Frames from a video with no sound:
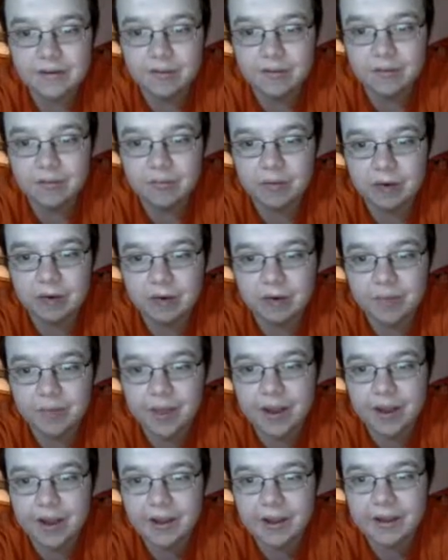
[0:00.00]
with
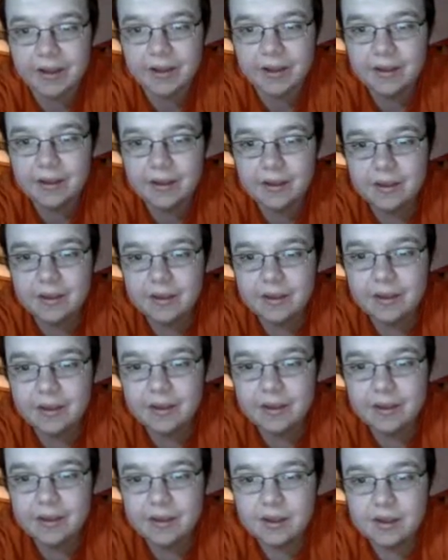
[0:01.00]
Birdman.
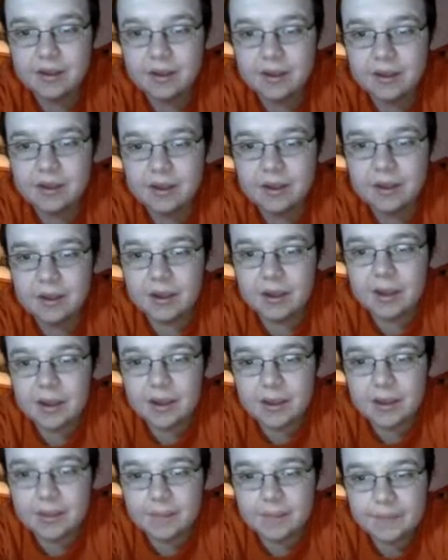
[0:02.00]

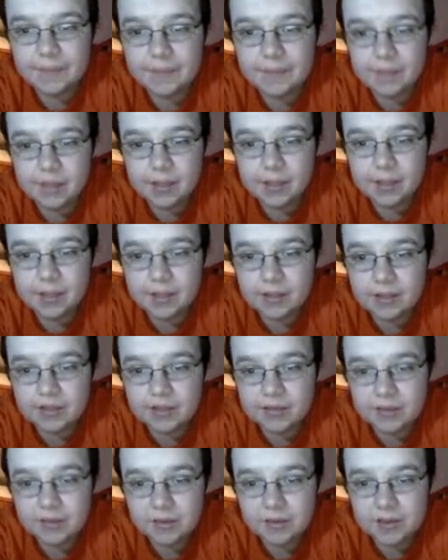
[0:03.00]
And this
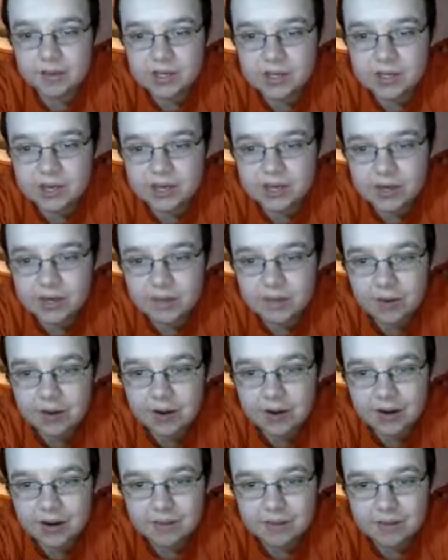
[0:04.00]
is where the J.J.
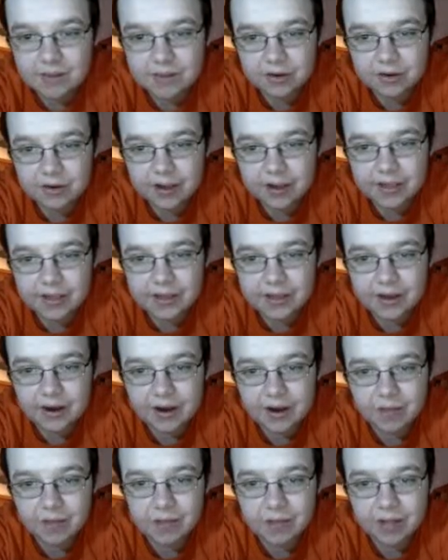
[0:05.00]
Watt comes through right there.
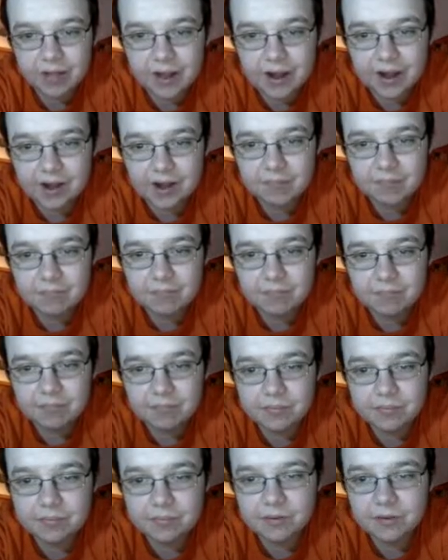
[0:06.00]
Unblocked.
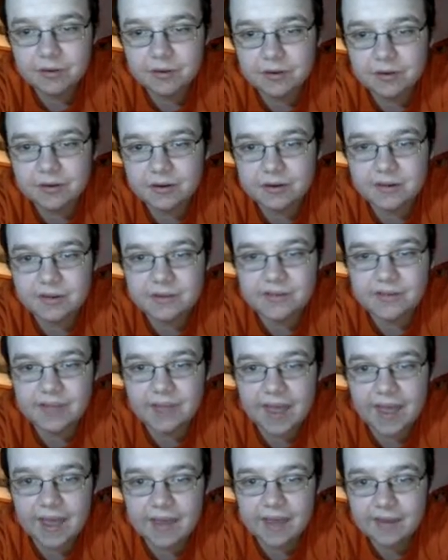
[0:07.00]

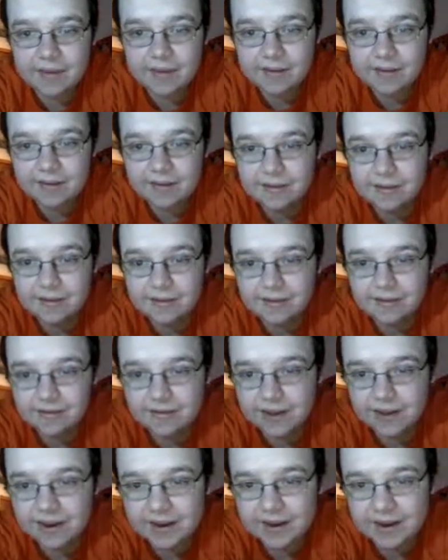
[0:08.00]
Sack.
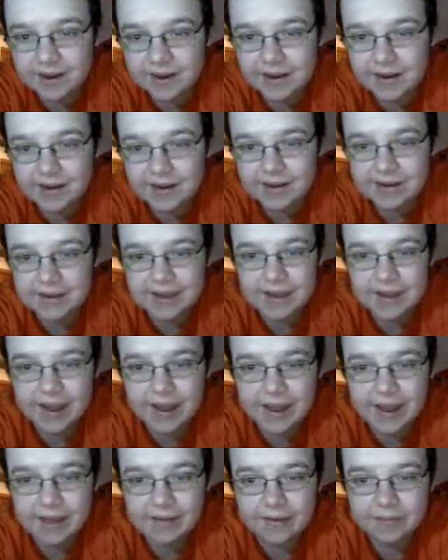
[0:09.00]
Second and 19
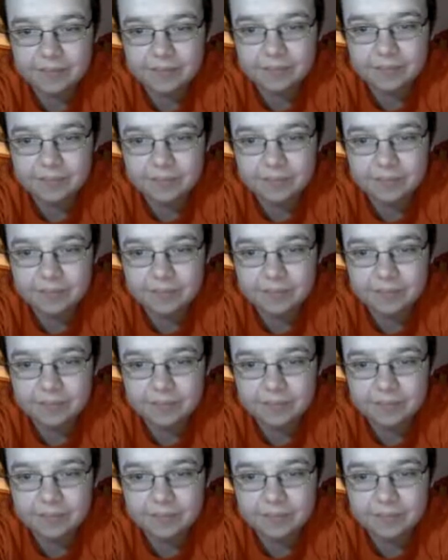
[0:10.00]
now.